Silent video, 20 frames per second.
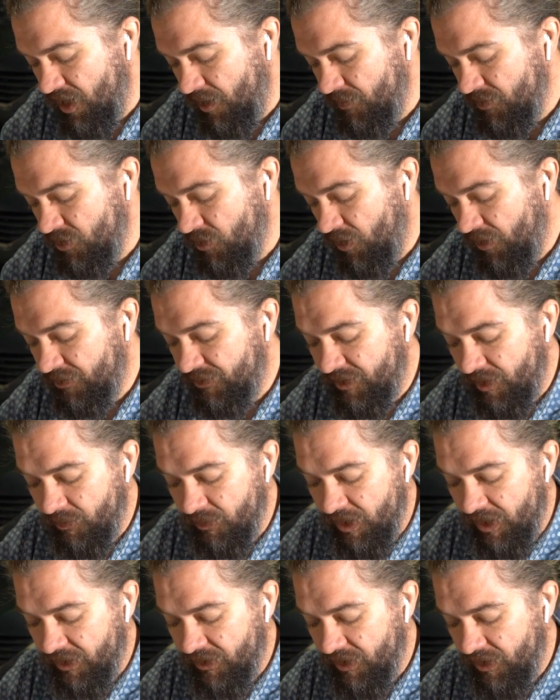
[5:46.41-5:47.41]
I'm going to do all
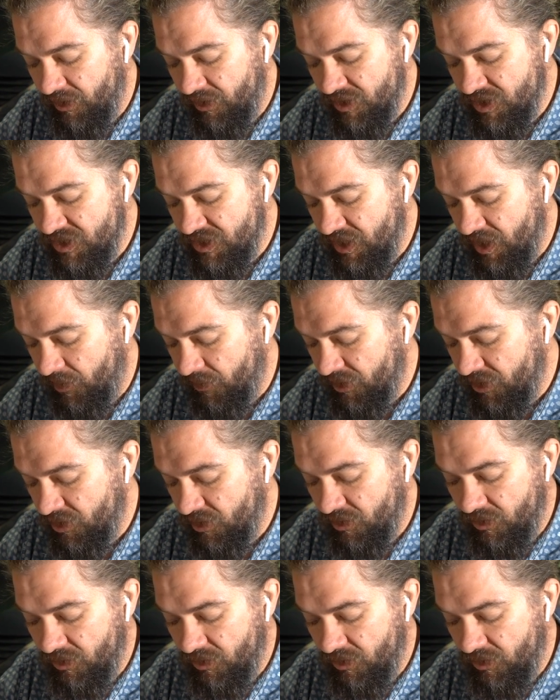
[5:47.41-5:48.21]
same length, and you could just say, I'm going to